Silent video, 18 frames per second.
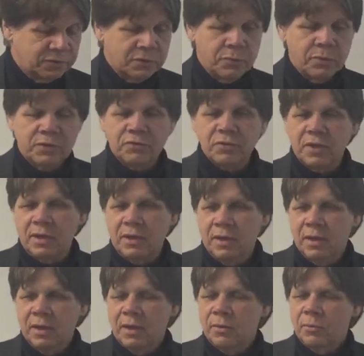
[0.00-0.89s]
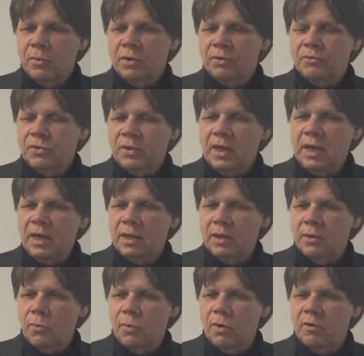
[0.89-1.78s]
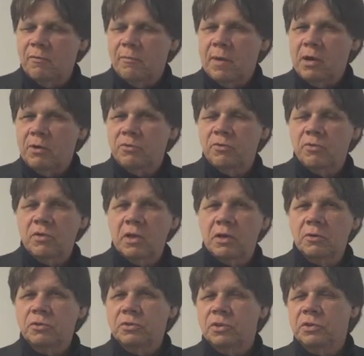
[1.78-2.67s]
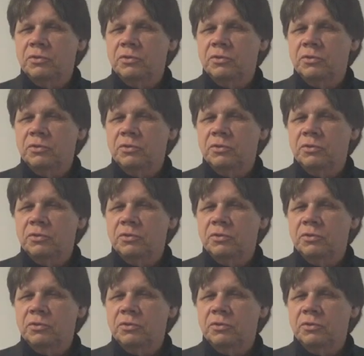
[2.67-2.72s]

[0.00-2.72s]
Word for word: So we see once again that wherever Moses goes,